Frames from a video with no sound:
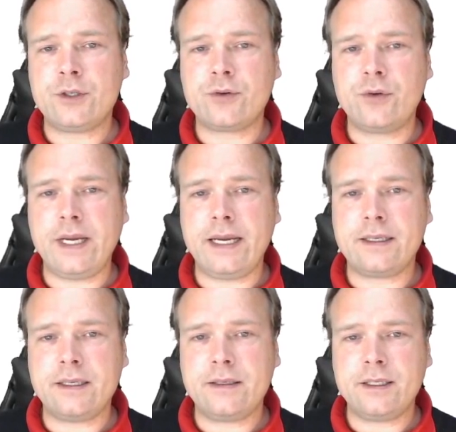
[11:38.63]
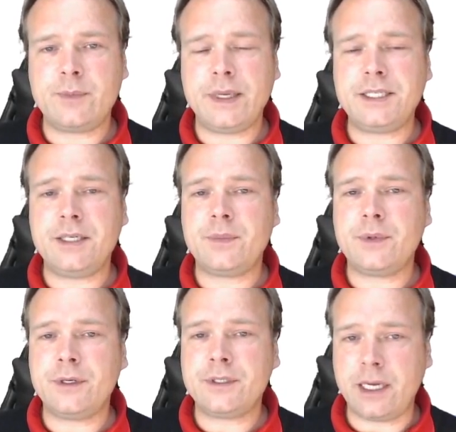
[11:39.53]
create the spaceship
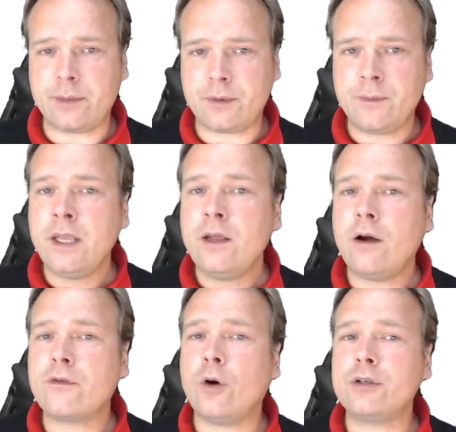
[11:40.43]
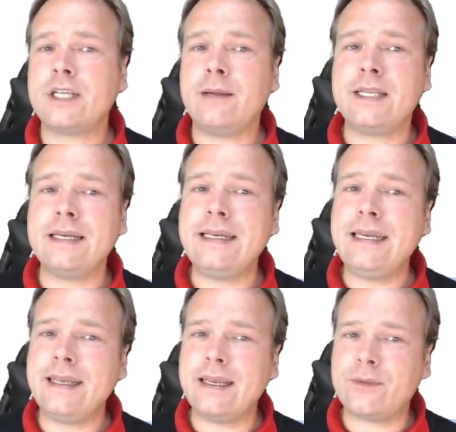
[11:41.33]
table. Of course, I'm
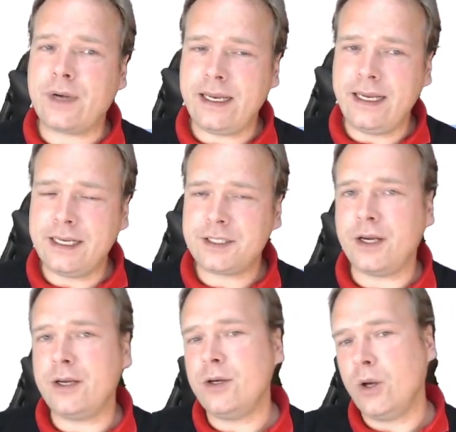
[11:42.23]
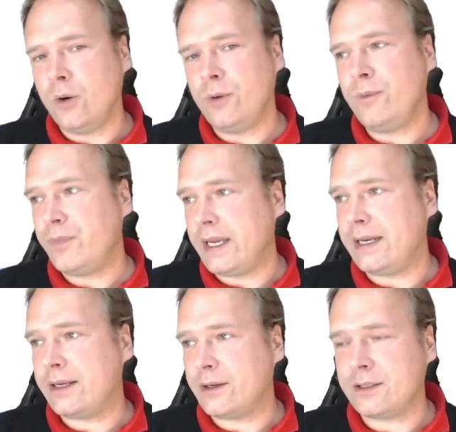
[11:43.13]
deleting it right here, so I know
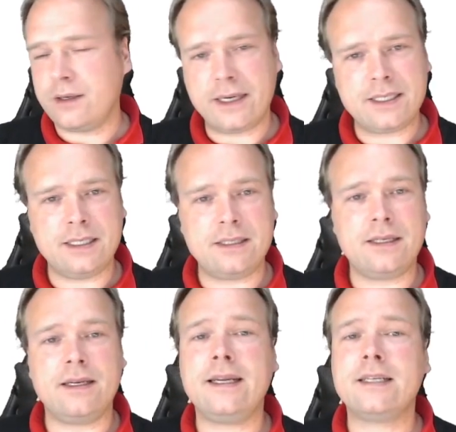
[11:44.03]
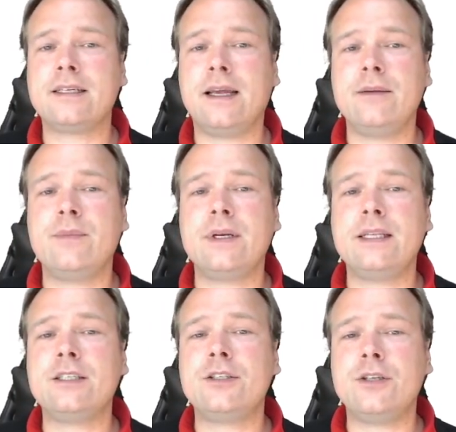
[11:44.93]
that it does not exist in the next line. But
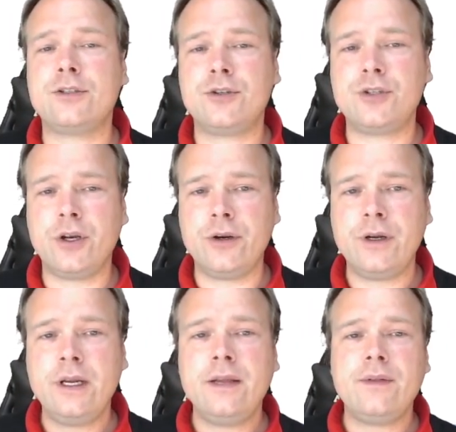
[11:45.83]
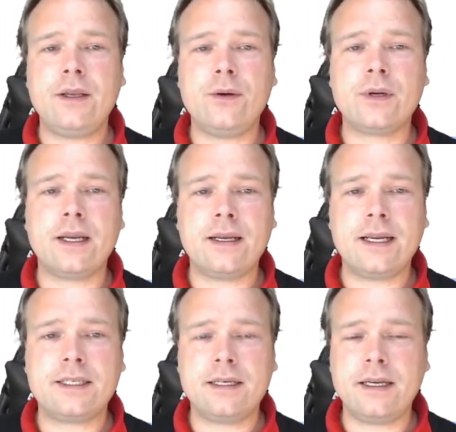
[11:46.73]
this is just to show you that you can
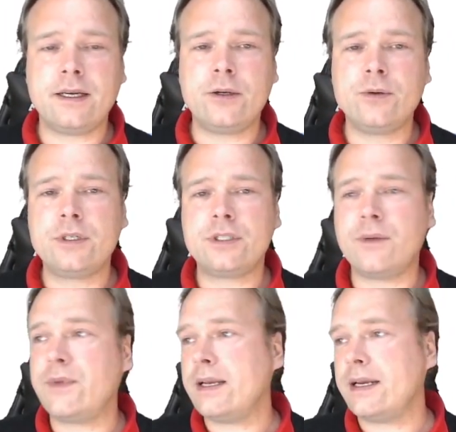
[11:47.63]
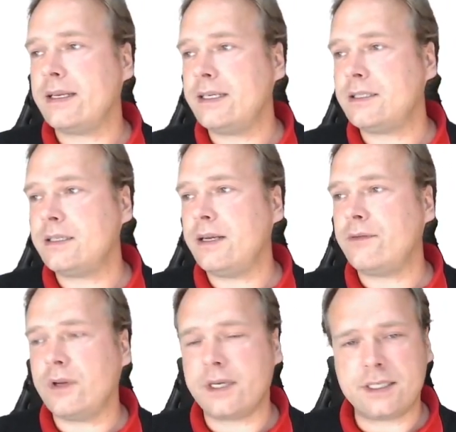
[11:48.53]
actually include something like this,
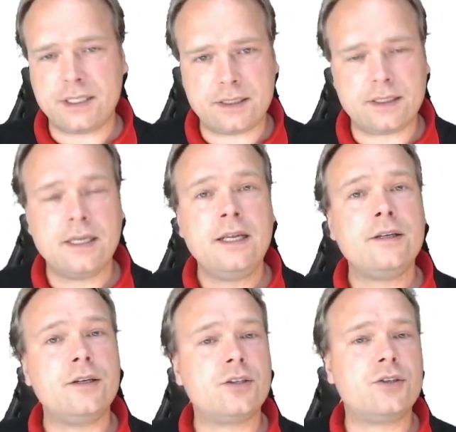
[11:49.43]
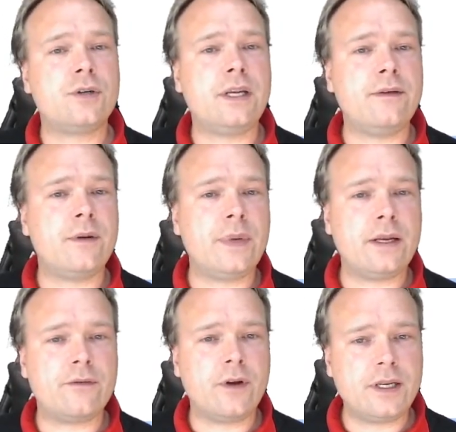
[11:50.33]
if not exist, just to give a
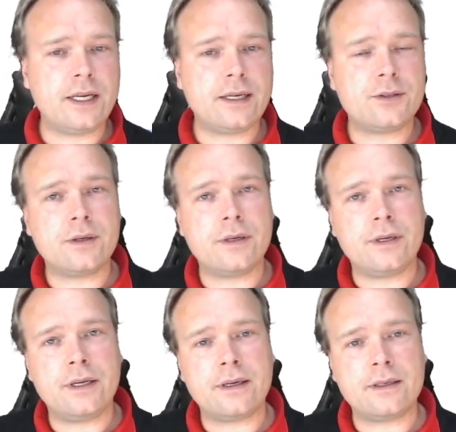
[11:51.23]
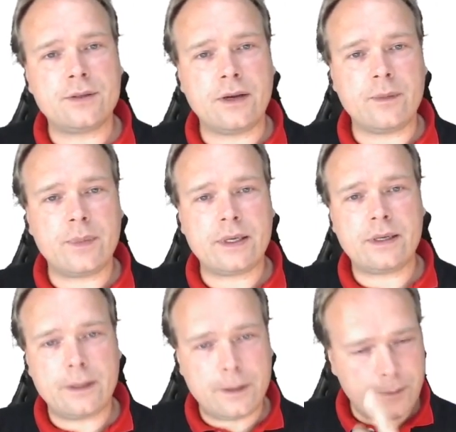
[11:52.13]
bit of logic, to give a bit,
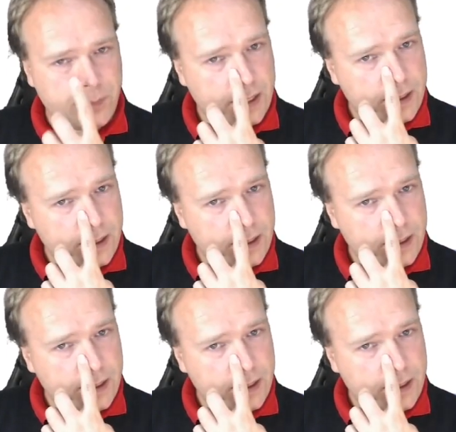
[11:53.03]
to